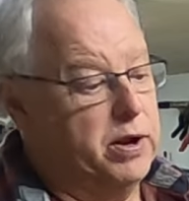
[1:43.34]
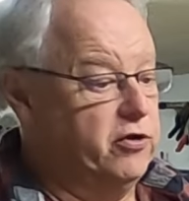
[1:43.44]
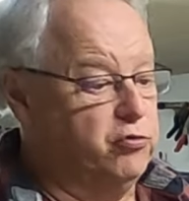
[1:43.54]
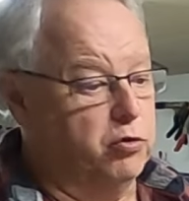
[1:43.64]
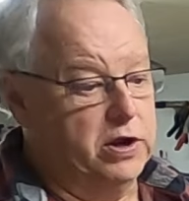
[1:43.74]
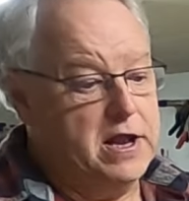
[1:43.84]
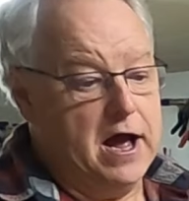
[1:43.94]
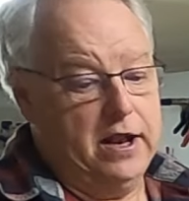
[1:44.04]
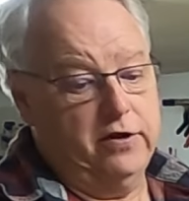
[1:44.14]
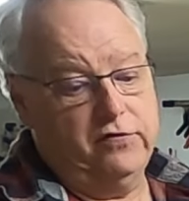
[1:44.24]
but it's really
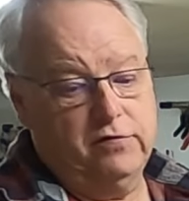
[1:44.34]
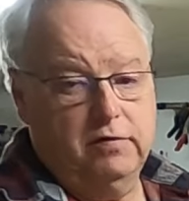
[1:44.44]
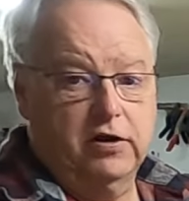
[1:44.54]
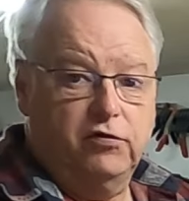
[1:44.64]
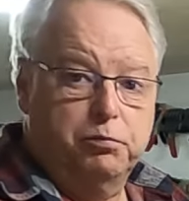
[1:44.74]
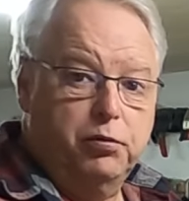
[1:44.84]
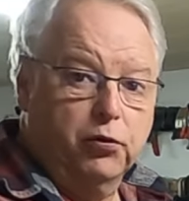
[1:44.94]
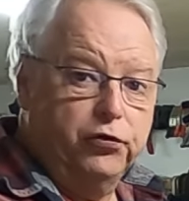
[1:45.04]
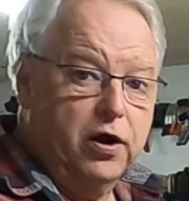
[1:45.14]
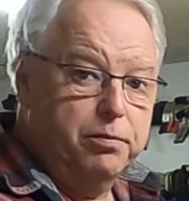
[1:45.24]
not. It's
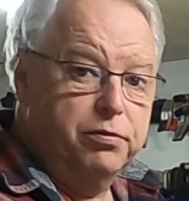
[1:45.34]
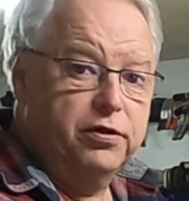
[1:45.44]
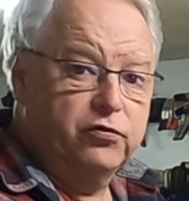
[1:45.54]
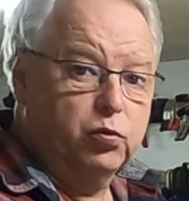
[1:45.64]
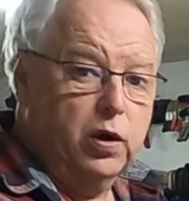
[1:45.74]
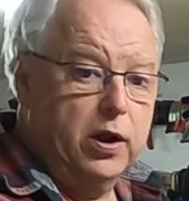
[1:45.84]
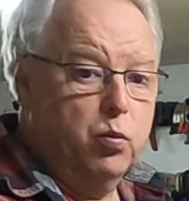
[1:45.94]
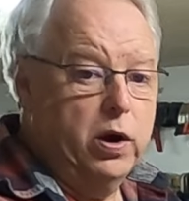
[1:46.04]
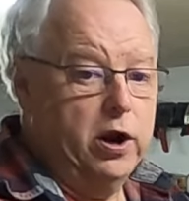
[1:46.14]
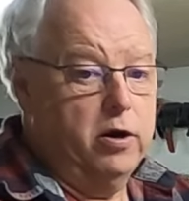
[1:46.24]
built up this
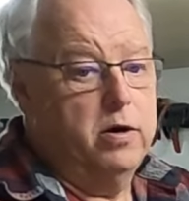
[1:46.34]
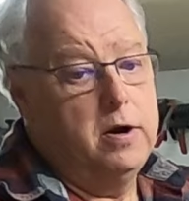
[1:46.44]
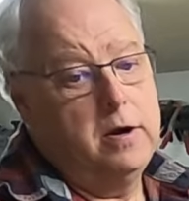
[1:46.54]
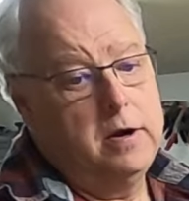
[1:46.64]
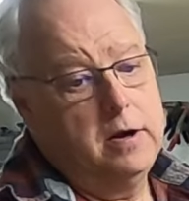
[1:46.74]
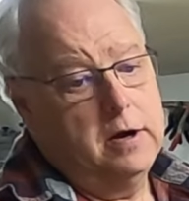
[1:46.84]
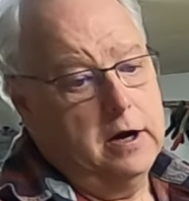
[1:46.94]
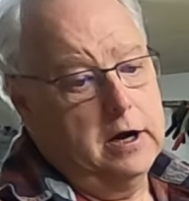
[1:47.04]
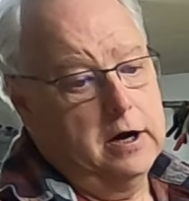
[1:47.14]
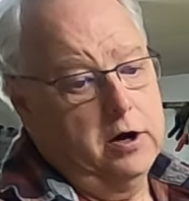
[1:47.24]
way where
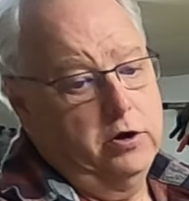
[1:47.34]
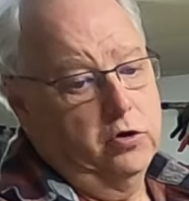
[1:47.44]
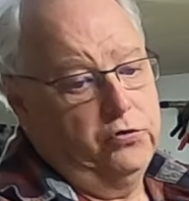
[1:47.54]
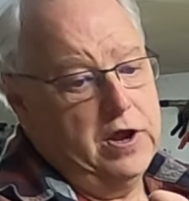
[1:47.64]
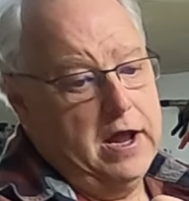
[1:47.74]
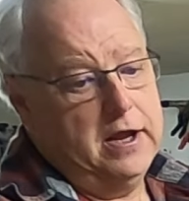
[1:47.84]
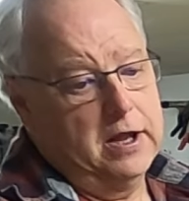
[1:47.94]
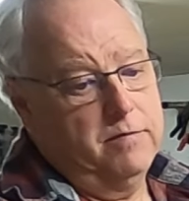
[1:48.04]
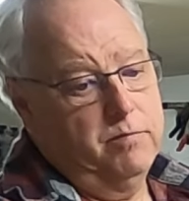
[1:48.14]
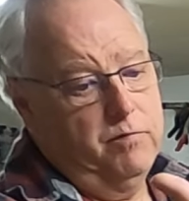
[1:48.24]
you'll
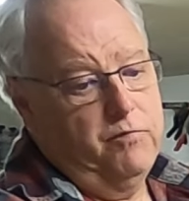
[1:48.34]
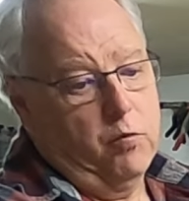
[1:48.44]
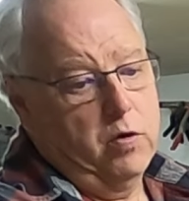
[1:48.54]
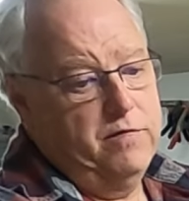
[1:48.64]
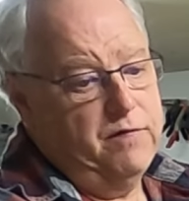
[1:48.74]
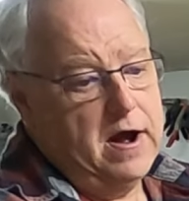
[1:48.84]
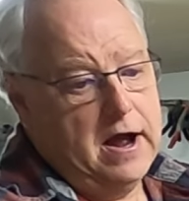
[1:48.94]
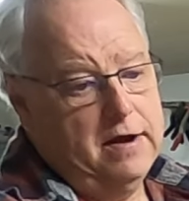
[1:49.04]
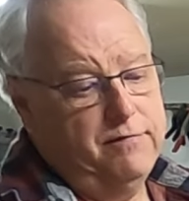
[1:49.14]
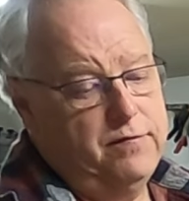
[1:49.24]
take and
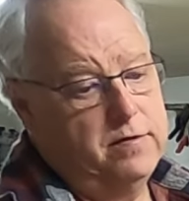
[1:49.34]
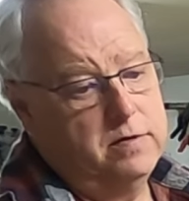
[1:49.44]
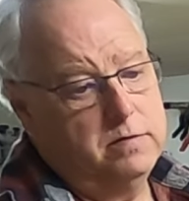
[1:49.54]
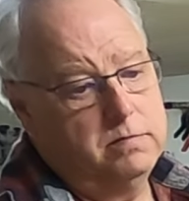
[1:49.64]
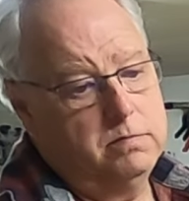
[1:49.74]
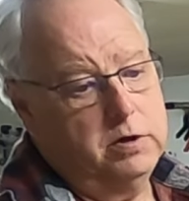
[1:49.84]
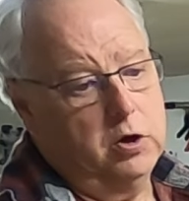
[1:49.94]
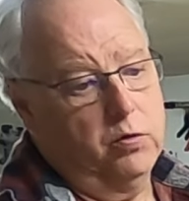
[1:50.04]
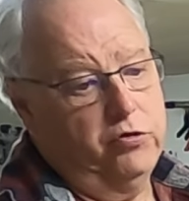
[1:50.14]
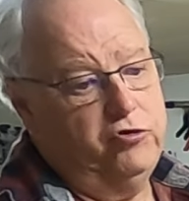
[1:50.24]
45,
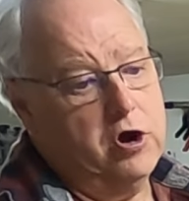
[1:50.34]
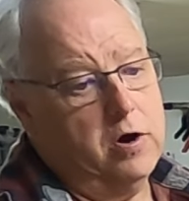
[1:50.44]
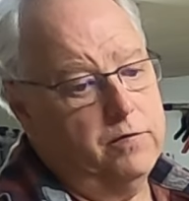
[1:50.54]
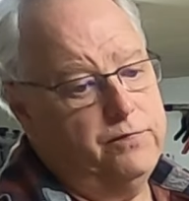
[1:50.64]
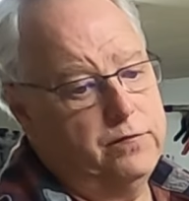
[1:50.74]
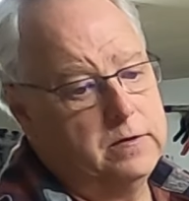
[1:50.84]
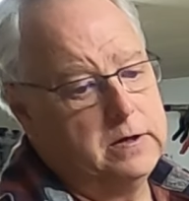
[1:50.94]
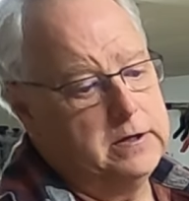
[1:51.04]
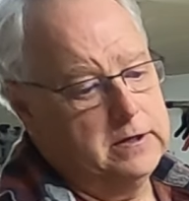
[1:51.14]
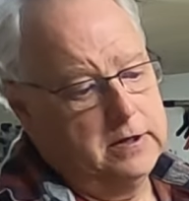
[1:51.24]
the shelf
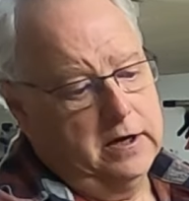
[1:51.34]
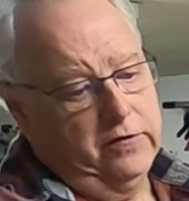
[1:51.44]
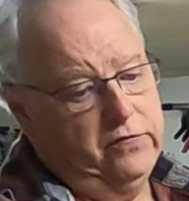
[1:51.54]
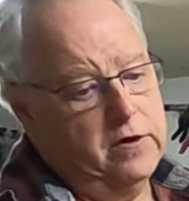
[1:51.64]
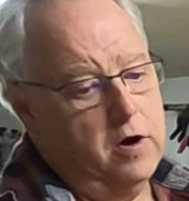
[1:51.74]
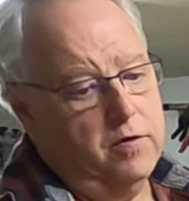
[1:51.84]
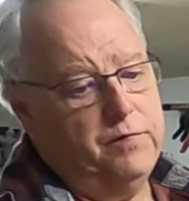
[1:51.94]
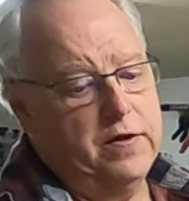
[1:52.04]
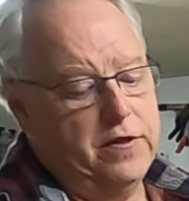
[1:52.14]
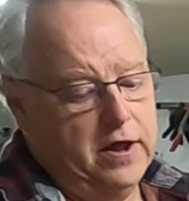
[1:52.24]

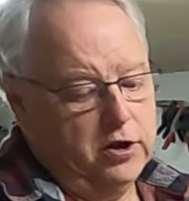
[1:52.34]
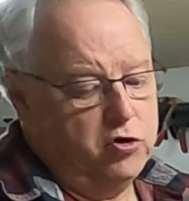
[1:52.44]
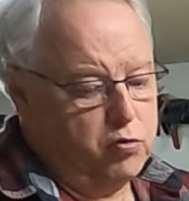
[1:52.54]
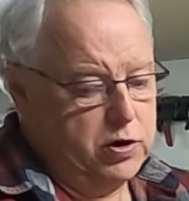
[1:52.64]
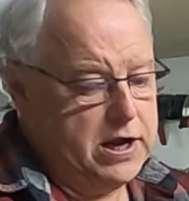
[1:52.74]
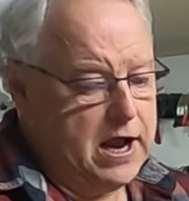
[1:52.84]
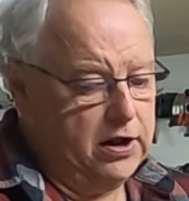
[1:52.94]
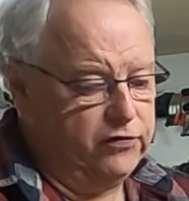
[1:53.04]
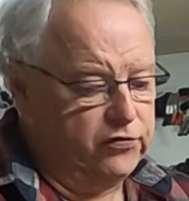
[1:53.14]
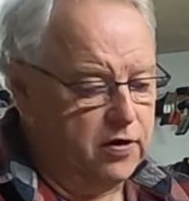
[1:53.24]
itself, and then
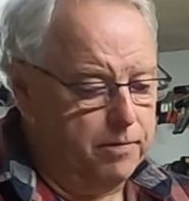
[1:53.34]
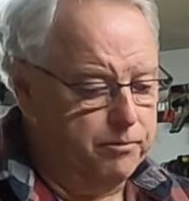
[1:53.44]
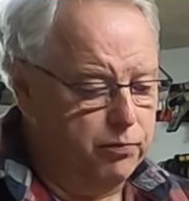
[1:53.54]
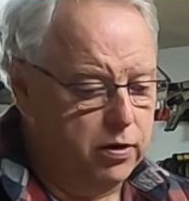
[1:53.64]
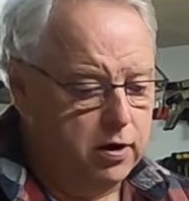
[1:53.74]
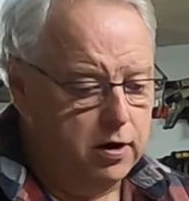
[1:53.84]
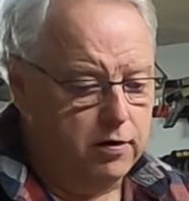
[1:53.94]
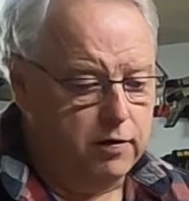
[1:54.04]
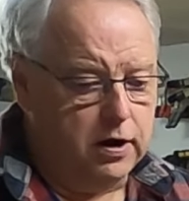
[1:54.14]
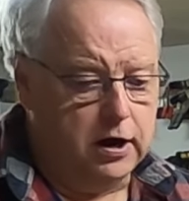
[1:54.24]
create some,
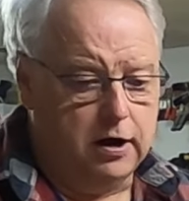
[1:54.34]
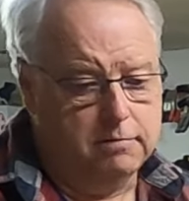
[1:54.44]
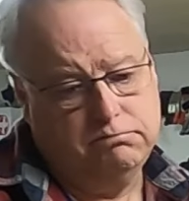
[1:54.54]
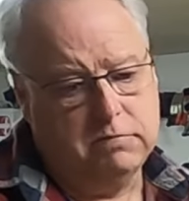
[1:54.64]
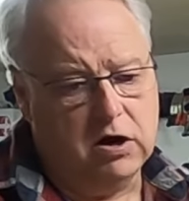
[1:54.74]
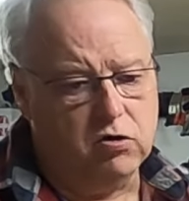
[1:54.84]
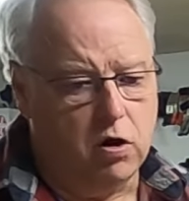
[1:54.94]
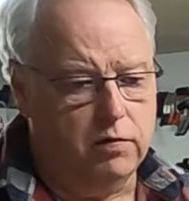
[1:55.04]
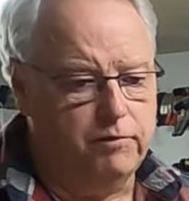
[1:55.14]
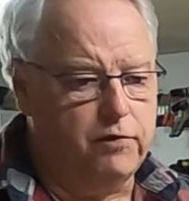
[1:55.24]

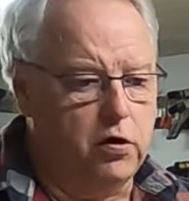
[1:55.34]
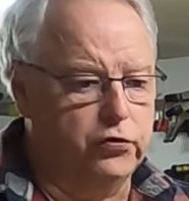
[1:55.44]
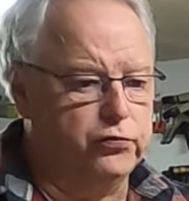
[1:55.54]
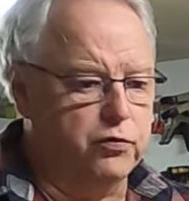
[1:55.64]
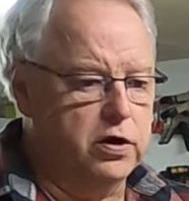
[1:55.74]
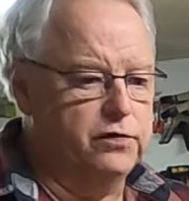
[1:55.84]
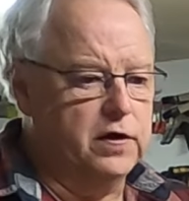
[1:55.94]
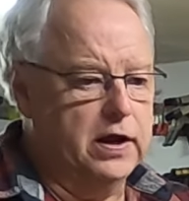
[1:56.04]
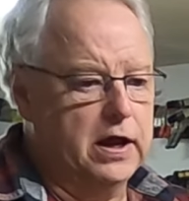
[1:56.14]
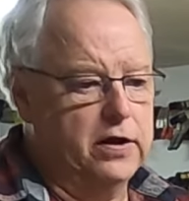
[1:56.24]
I'll call them false
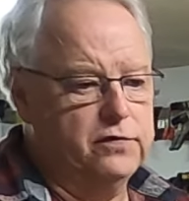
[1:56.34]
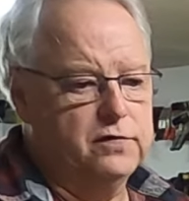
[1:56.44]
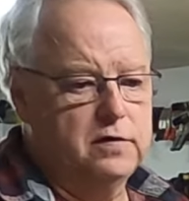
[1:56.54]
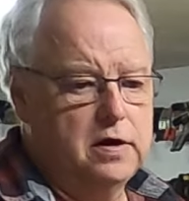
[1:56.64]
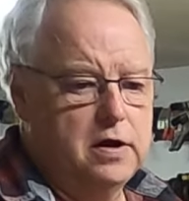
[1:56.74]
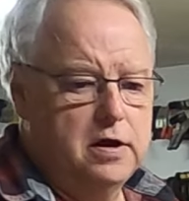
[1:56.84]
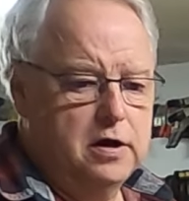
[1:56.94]
fronts, I guess.